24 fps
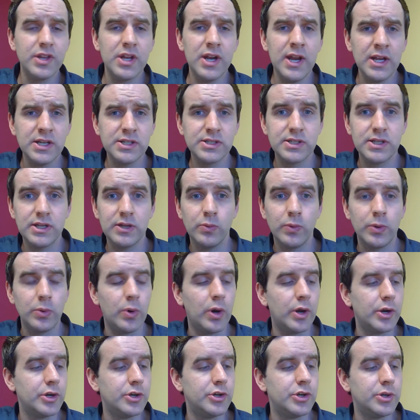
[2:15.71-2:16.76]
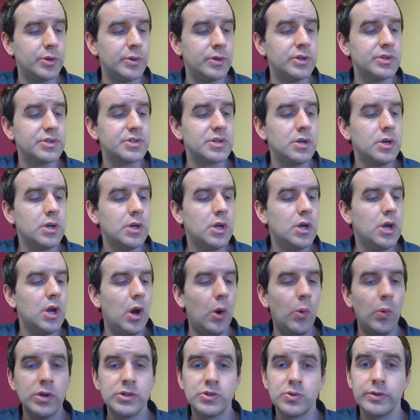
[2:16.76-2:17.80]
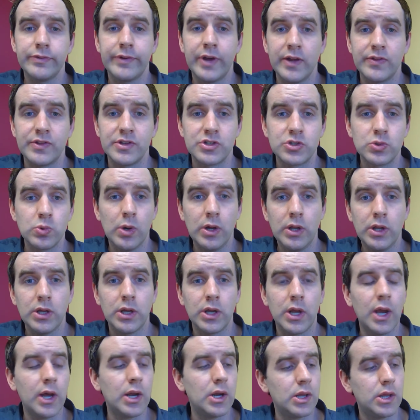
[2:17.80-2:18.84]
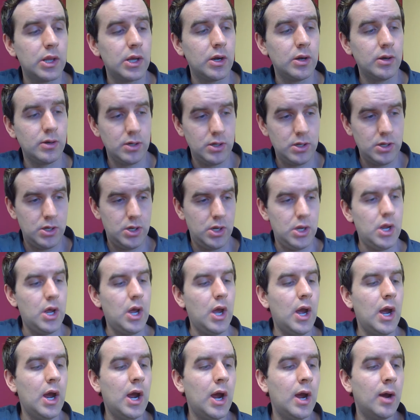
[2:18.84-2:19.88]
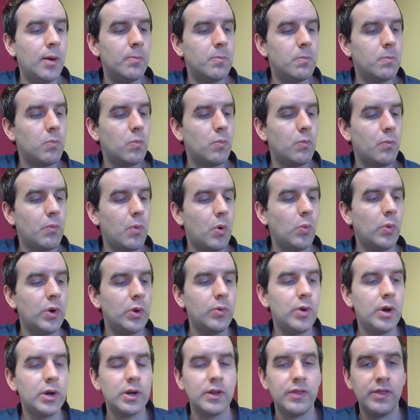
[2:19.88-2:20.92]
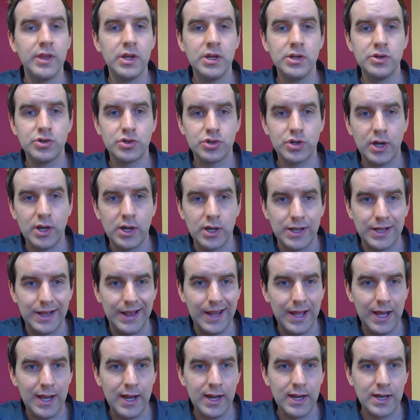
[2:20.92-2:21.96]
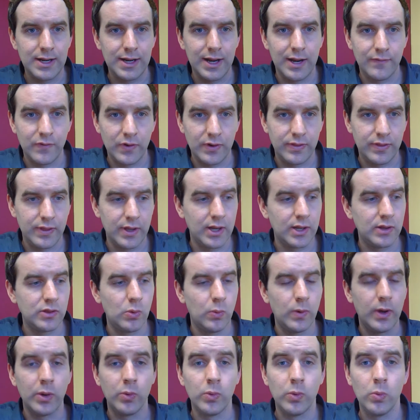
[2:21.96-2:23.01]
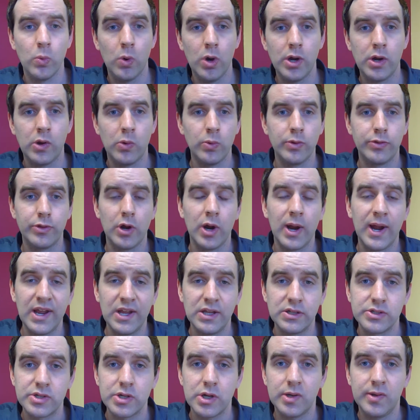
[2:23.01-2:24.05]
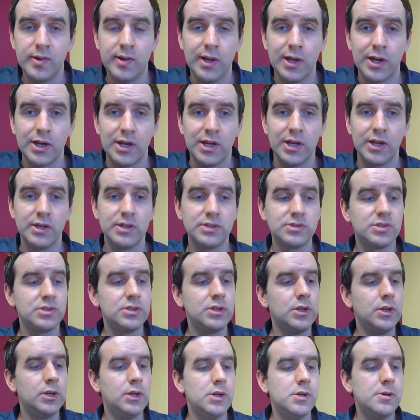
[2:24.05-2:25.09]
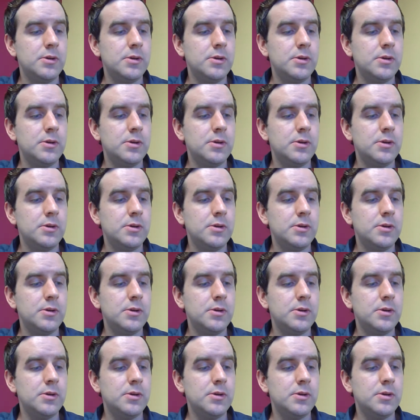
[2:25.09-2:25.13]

the next thing we want to do is, once we've got the swelling out of there, we want to then try to align everything the way we want it with our hands-on techniques.